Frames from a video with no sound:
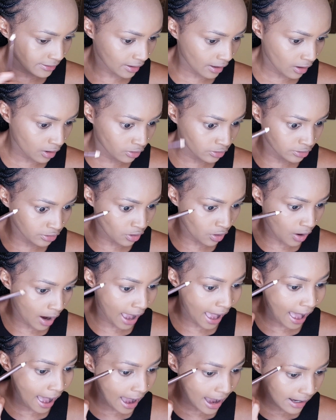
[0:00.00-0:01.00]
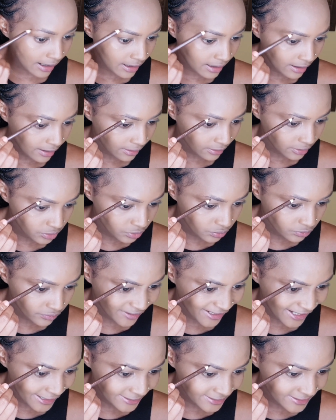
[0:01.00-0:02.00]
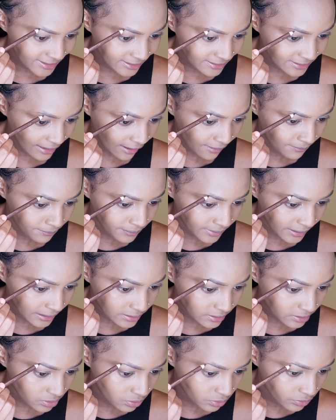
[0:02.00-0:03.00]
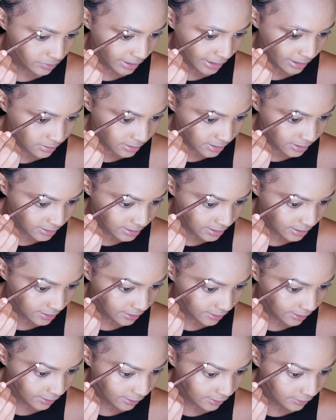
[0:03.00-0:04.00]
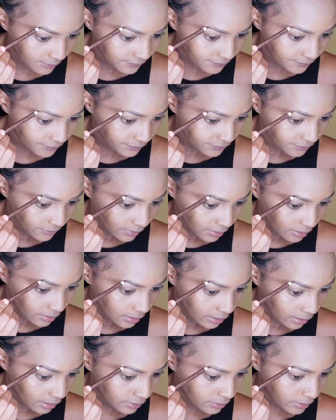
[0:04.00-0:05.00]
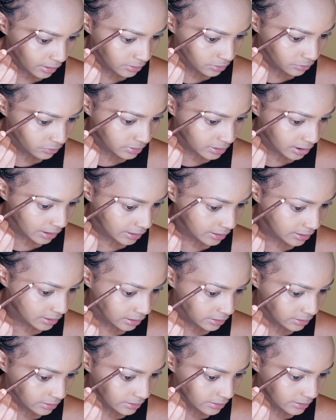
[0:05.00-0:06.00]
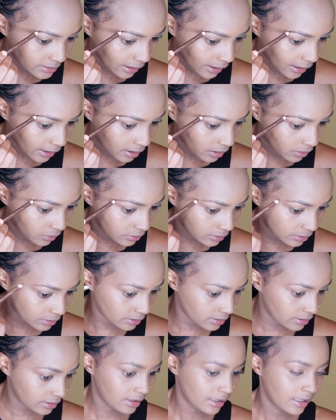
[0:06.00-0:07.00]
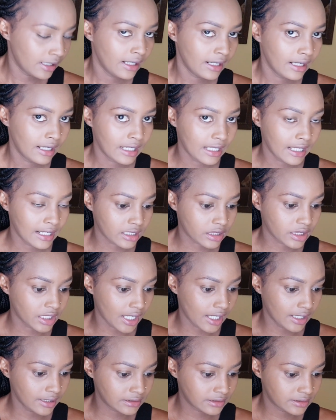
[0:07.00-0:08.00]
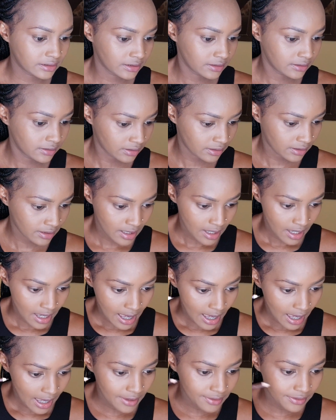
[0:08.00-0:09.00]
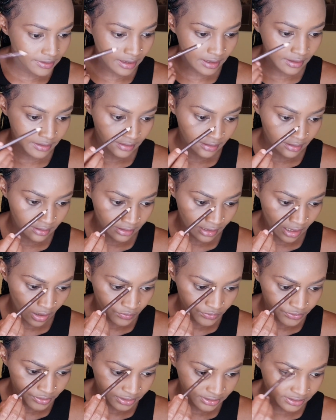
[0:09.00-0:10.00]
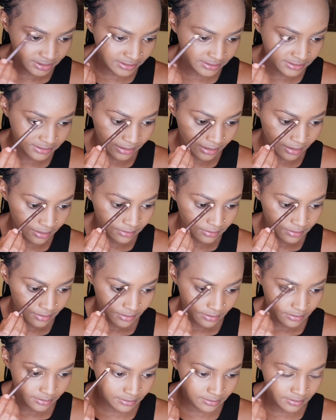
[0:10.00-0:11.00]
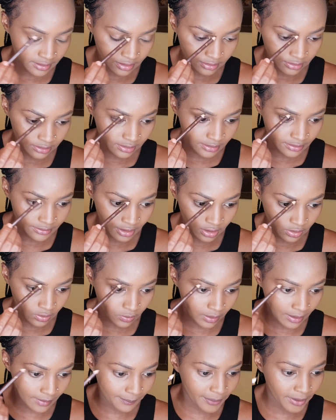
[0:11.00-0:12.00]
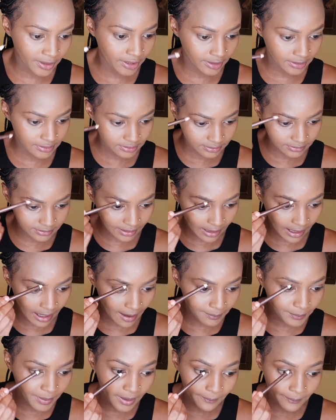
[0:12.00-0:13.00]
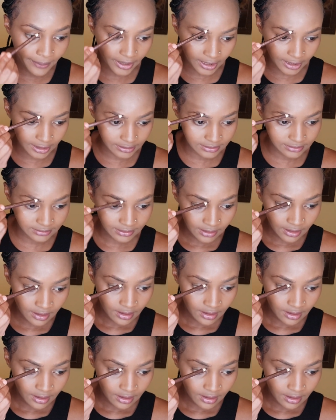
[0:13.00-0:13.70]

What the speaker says: on your arc, you raise it a bit. You raise it here, and then you take it down like that. And then now this is the lower part. The upper part,